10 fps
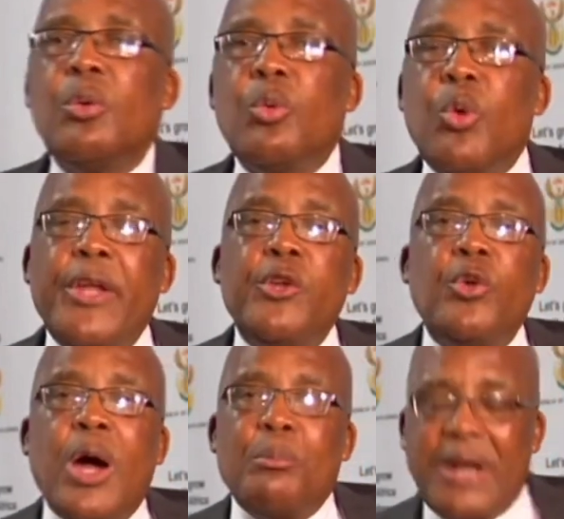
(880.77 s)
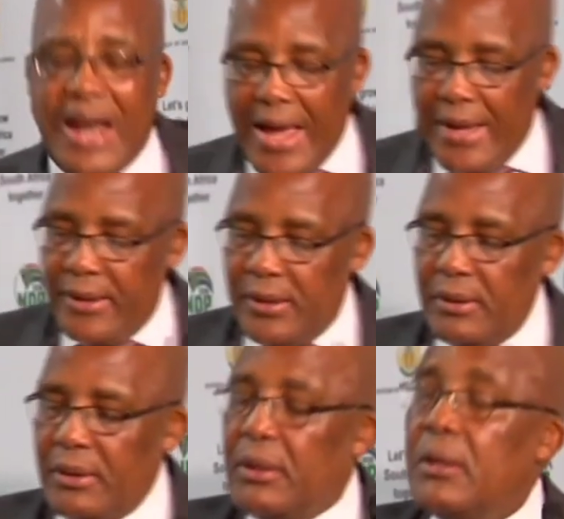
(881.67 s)
When you apply
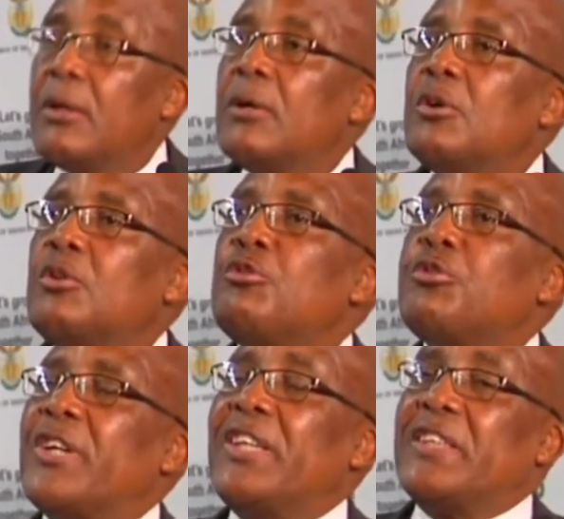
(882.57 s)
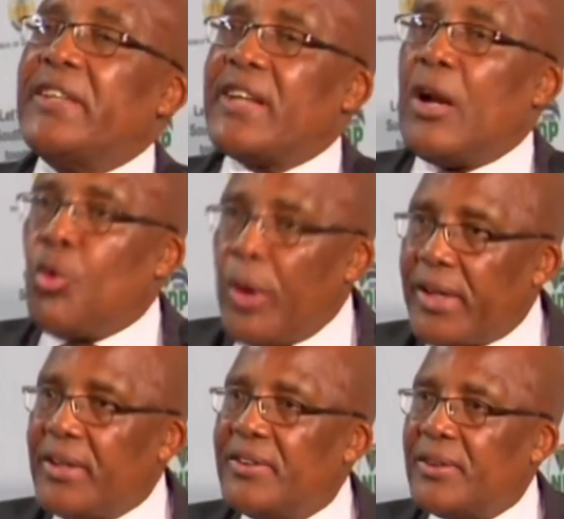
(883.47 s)
for a general
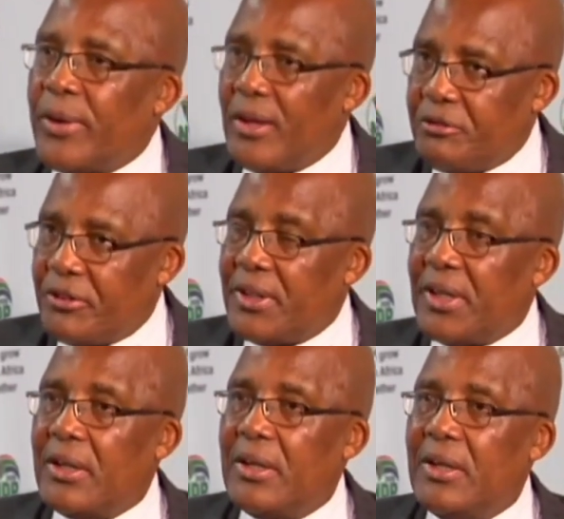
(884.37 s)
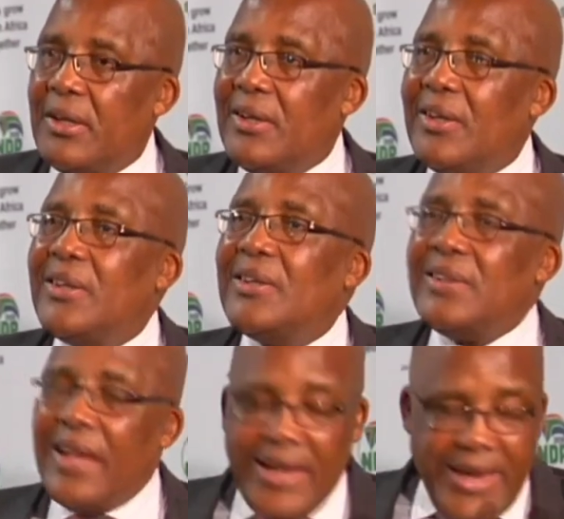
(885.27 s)
work in South Africa,
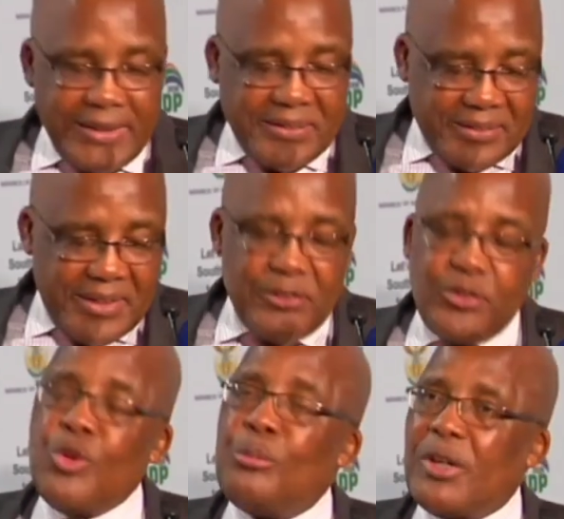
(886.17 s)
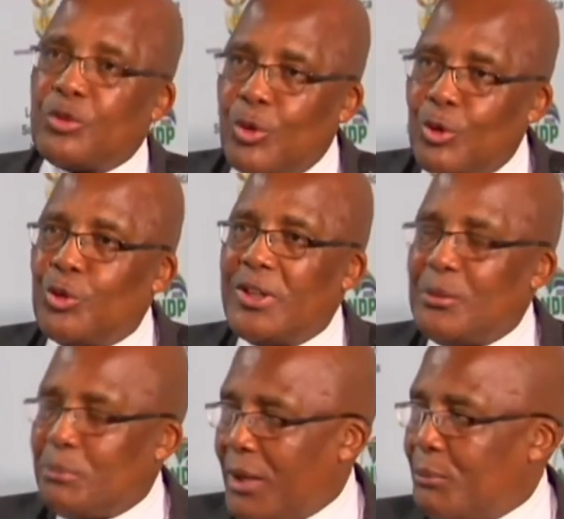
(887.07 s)
the Act says you must go to the
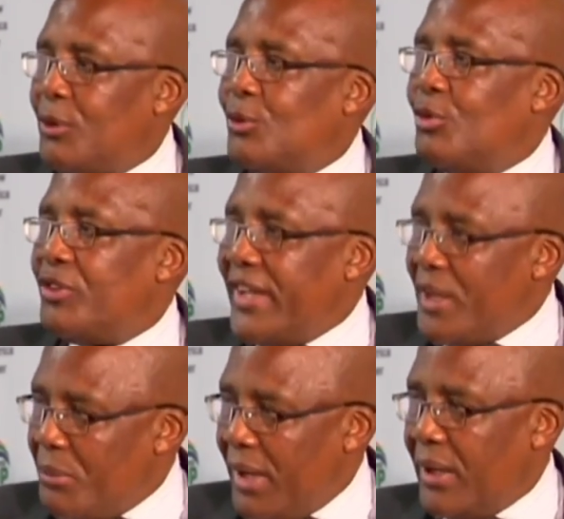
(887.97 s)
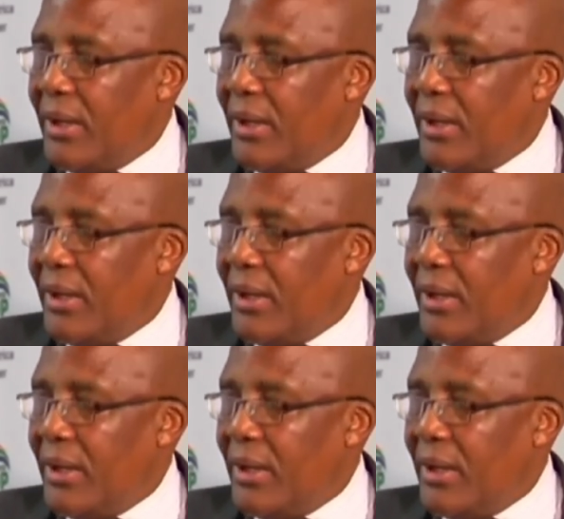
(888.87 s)
Department of Labor.